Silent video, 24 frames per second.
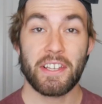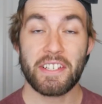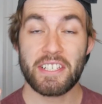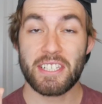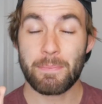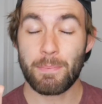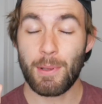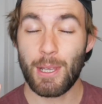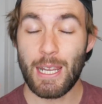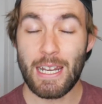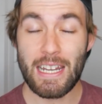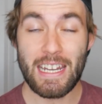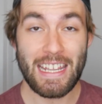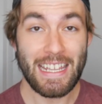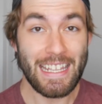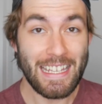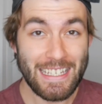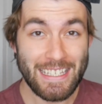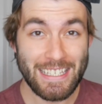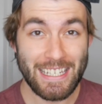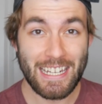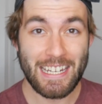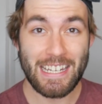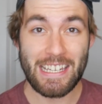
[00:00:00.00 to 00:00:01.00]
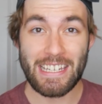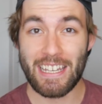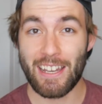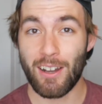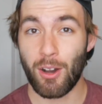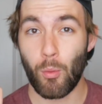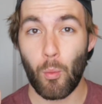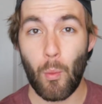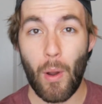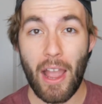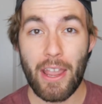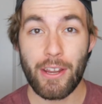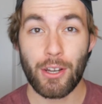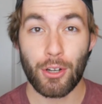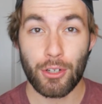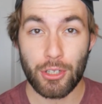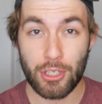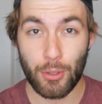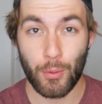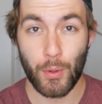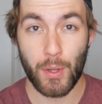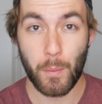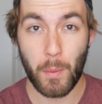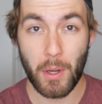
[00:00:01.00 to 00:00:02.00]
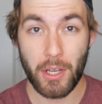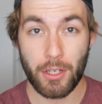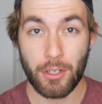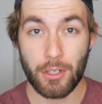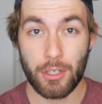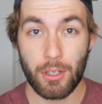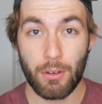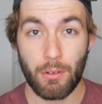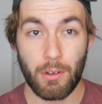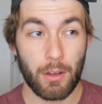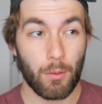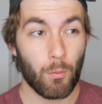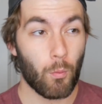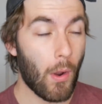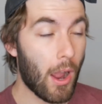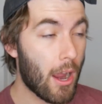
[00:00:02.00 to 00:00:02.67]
Explain in detail why you're doing what you're doing.